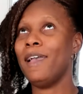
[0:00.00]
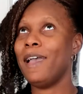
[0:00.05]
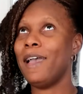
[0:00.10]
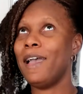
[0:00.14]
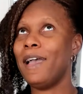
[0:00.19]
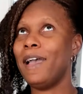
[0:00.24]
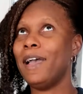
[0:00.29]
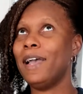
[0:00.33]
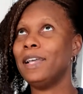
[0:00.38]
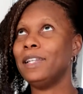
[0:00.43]

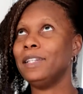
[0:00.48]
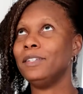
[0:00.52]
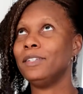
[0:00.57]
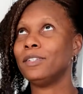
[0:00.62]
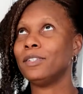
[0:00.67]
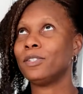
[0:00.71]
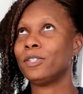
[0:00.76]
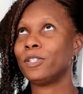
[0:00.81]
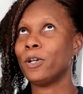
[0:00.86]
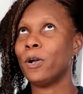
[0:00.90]

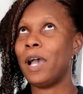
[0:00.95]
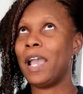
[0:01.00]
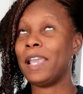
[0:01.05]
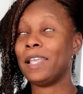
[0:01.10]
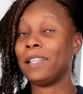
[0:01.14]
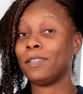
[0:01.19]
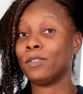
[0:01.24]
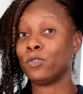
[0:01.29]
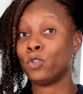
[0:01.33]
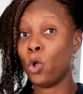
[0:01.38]
And so
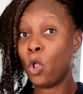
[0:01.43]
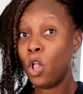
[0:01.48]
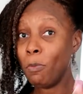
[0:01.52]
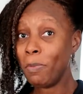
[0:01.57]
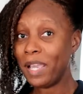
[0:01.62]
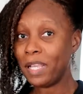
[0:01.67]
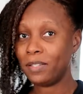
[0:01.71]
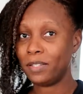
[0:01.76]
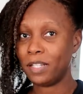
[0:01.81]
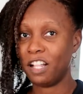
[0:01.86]
I
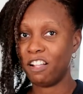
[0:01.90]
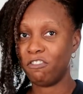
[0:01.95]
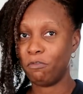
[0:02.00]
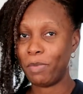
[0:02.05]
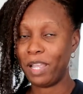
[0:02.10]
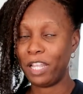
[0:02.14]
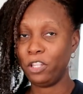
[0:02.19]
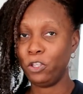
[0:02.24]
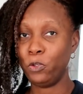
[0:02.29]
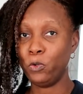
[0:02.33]
told
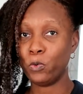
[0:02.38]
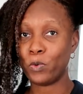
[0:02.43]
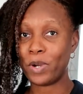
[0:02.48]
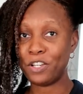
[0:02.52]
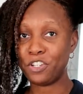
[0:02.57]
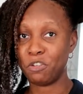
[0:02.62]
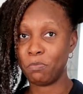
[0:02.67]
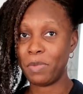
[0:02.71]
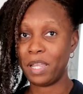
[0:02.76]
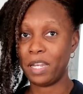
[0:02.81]
myself my new
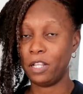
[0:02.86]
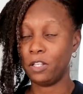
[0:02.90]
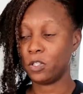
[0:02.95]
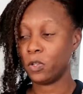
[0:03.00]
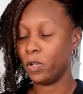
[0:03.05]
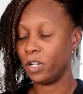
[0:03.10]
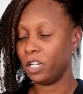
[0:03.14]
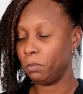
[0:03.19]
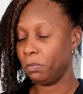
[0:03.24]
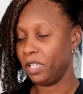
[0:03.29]
regimen
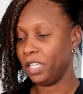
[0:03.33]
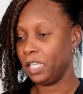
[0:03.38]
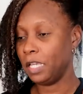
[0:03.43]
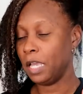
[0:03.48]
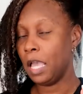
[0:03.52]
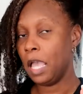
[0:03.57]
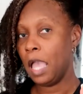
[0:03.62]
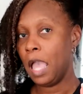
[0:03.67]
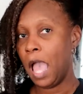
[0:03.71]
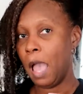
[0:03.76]
is going to
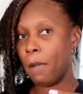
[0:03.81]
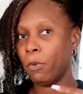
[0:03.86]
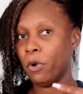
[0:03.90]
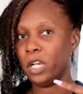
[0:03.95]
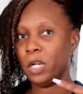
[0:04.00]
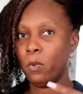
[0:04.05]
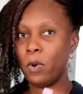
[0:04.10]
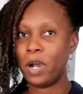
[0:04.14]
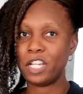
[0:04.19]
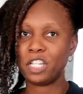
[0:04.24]
be, I'm
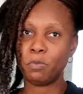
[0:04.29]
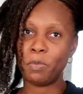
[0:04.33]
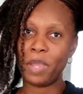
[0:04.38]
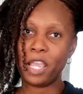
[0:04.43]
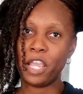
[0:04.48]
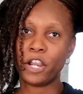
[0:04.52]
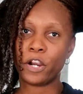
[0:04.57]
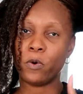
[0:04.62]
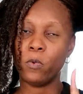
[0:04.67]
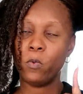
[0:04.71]
going to wash
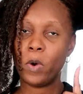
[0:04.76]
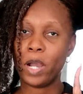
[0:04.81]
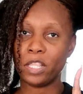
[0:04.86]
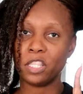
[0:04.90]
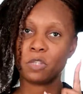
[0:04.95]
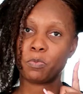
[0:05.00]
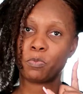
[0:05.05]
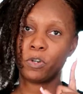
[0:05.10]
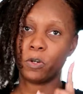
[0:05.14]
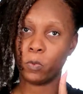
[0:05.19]
my hair
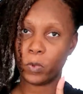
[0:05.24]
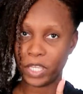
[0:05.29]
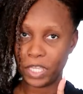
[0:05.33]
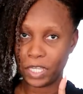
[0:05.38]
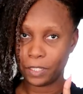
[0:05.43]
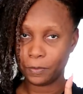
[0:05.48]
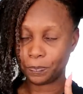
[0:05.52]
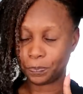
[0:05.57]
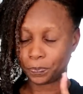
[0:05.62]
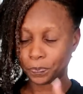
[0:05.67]
once per
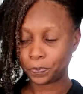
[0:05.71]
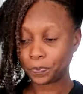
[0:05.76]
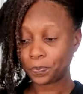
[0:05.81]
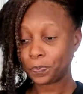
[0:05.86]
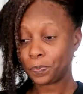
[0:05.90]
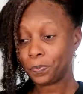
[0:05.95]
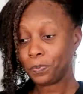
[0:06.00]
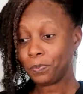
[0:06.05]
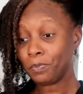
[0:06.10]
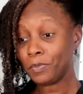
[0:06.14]
week,
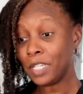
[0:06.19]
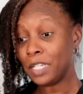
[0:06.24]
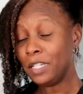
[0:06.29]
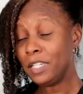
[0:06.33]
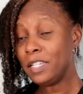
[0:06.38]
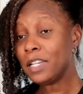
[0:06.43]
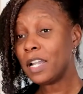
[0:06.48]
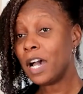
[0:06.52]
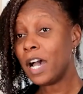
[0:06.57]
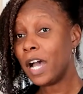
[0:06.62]

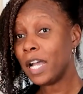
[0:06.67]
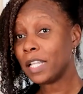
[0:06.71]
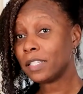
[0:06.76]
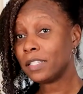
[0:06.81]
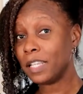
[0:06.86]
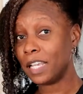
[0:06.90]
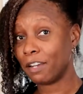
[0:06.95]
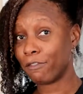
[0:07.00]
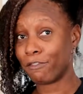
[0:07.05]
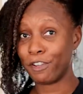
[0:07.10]

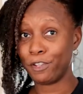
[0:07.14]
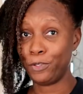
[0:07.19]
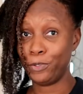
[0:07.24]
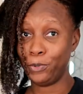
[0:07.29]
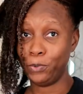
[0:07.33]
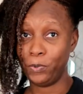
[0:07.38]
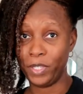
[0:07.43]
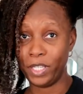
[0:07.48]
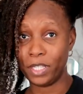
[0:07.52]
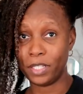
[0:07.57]
not every
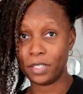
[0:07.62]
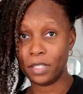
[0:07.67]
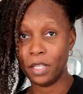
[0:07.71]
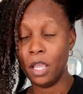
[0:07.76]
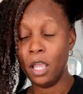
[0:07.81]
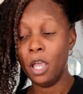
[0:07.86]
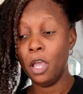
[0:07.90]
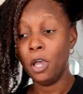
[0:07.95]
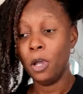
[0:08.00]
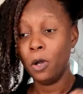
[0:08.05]
two weeks.
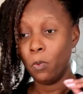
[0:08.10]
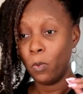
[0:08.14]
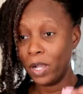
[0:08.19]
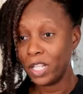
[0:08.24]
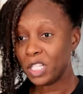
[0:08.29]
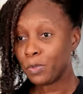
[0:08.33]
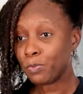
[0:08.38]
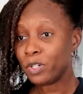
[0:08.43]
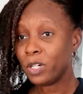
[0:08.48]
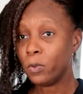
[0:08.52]

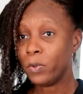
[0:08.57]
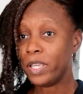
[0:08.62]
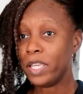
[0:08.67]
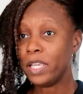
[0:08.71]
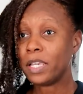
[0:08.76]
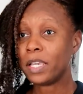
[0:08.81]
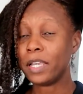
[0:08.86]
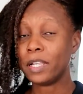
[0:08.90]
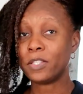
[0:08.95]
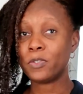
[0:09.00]
Once per
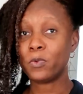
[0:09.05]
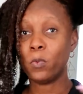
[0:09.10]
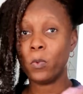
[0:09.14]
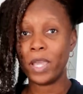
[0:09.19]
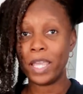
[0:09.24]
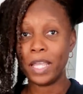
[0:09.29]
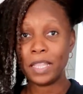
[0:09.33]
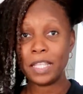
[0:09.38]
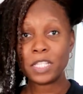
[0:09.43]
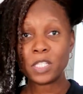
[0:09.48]
week, it's
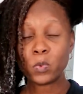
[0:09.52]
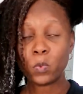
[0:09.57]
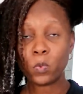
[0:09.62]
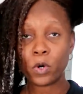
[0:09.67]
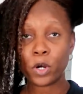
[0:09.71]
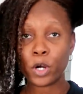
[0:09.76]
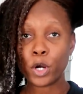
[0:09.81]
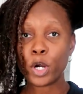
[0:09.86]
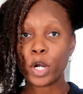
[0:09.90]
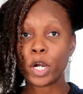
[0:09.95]
way less
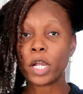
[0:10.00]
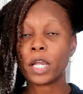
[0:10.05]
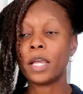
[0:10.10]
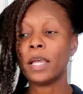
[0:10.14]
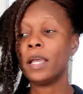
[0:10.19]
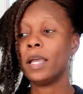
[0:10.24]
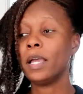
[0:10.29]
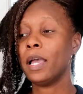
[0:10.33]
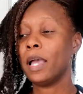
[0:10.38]
work.